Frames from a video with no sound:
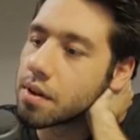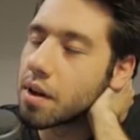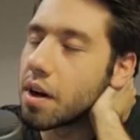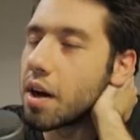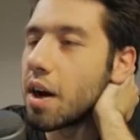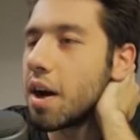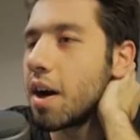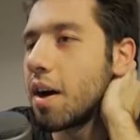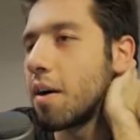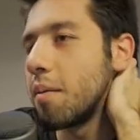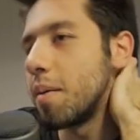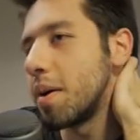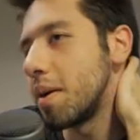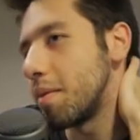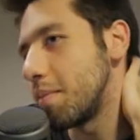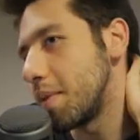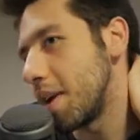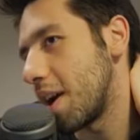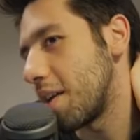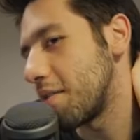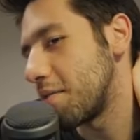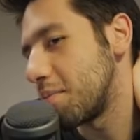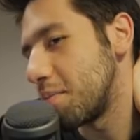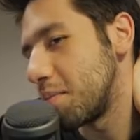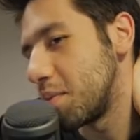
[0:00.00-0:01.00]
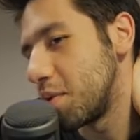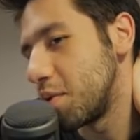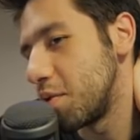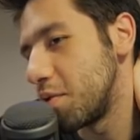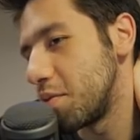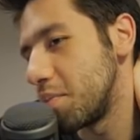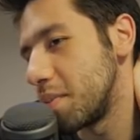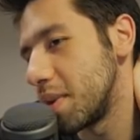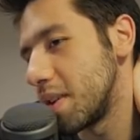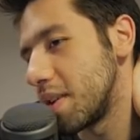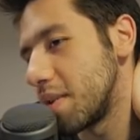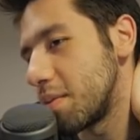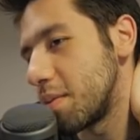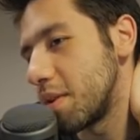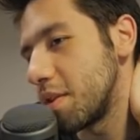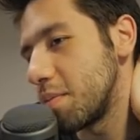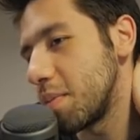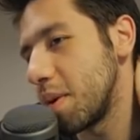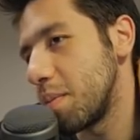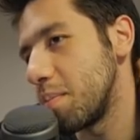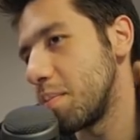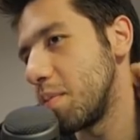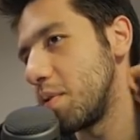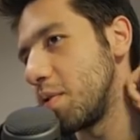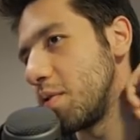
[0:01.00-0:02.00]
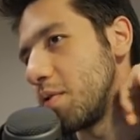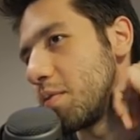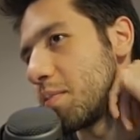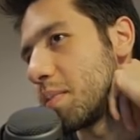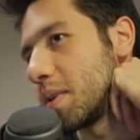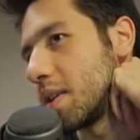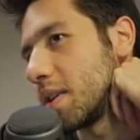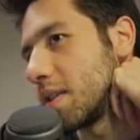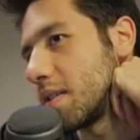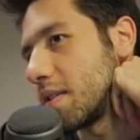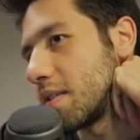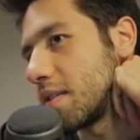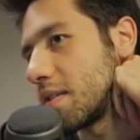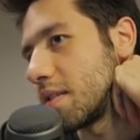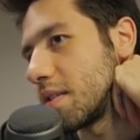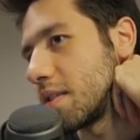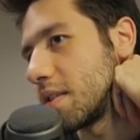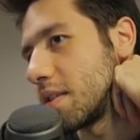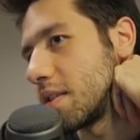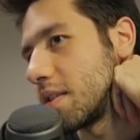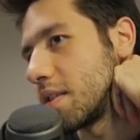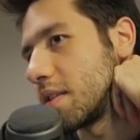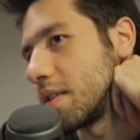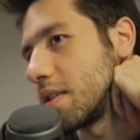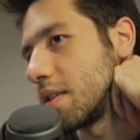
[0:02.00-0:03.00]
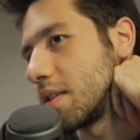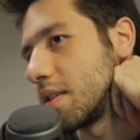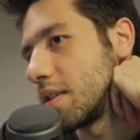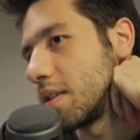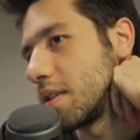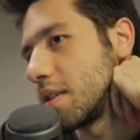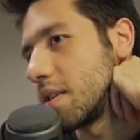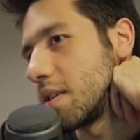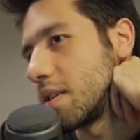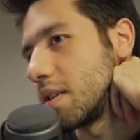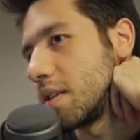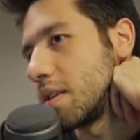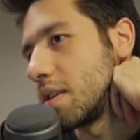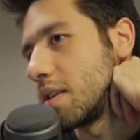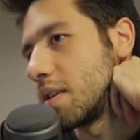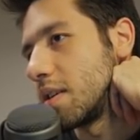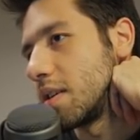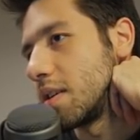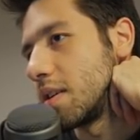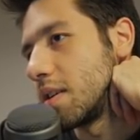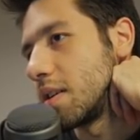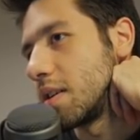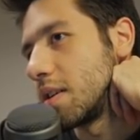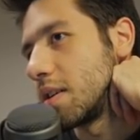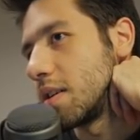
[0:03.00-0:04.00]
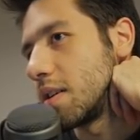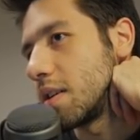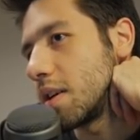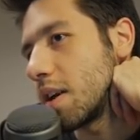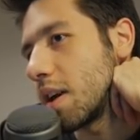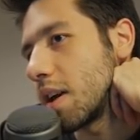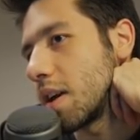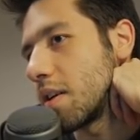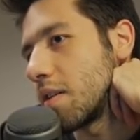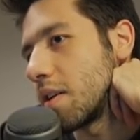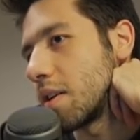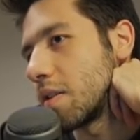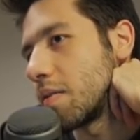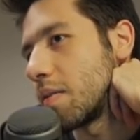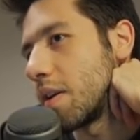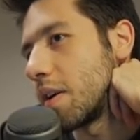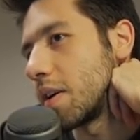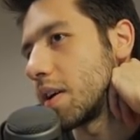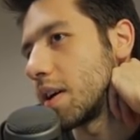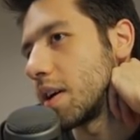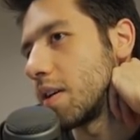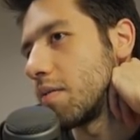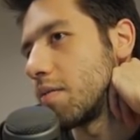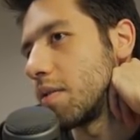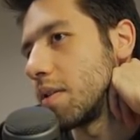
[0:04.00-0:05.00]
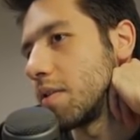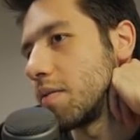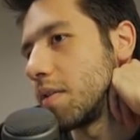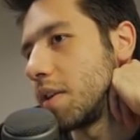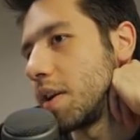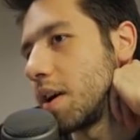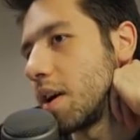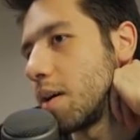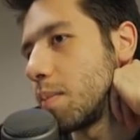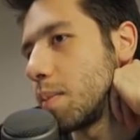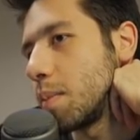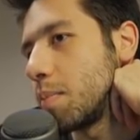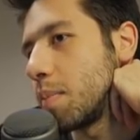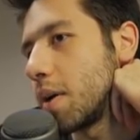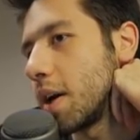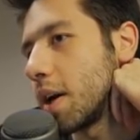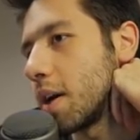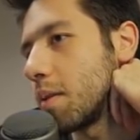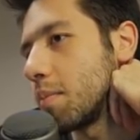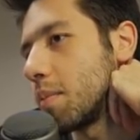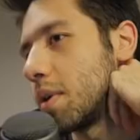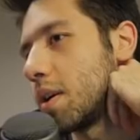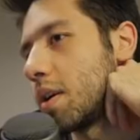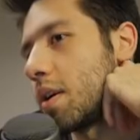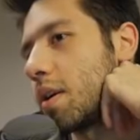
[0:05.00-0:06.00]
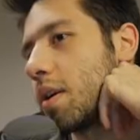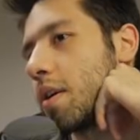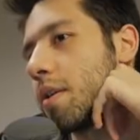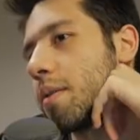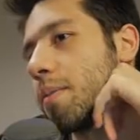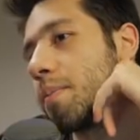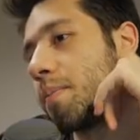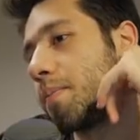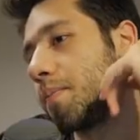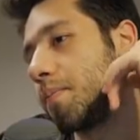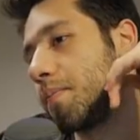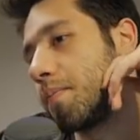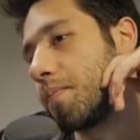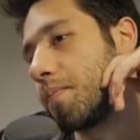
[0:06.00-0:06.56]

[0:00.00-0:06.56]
Why don't we have movement? Where's my movement? I think I'd rather get rid of the Elbow Pikeman here.